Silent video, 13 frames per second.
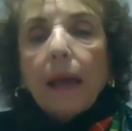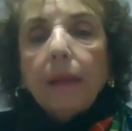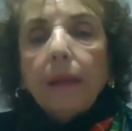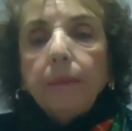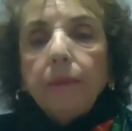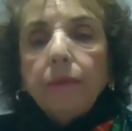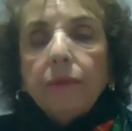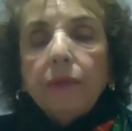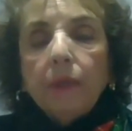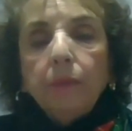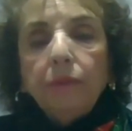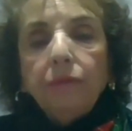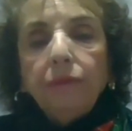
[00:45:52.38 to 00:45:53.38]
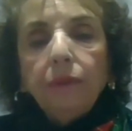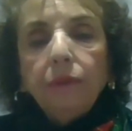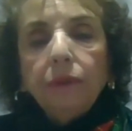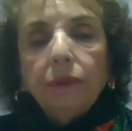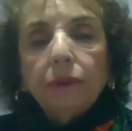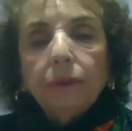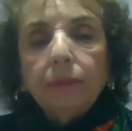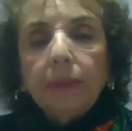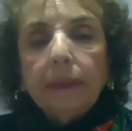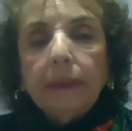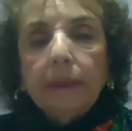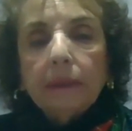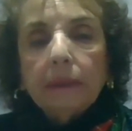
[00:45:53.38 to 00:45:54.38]
And the museum refused to
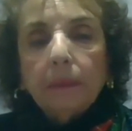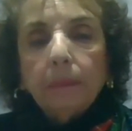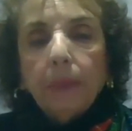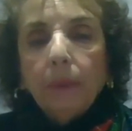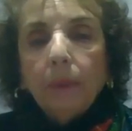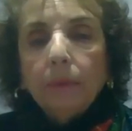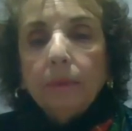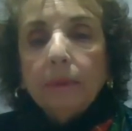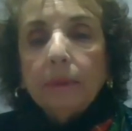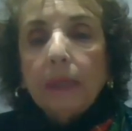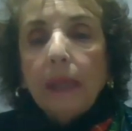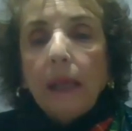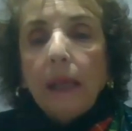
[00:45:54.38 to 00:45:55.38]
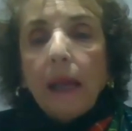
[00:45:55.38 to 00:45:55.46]
release the bones.